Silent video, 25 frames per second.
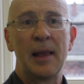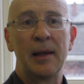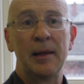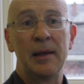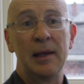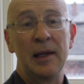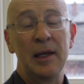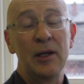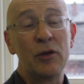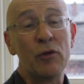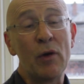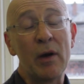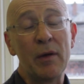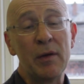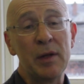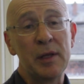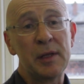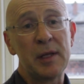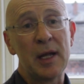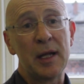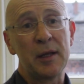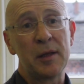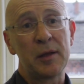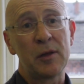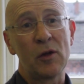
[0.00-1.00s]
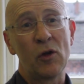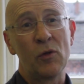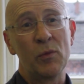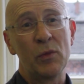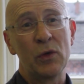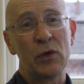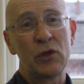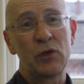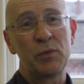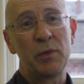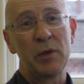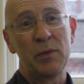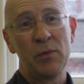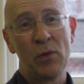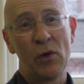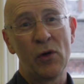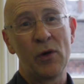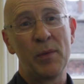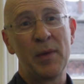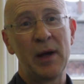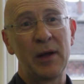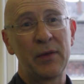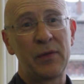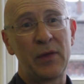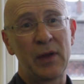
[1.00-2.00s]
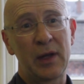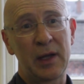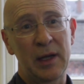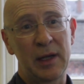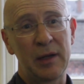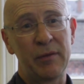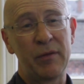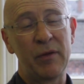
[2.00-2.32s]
literary sense so much, but more about the kind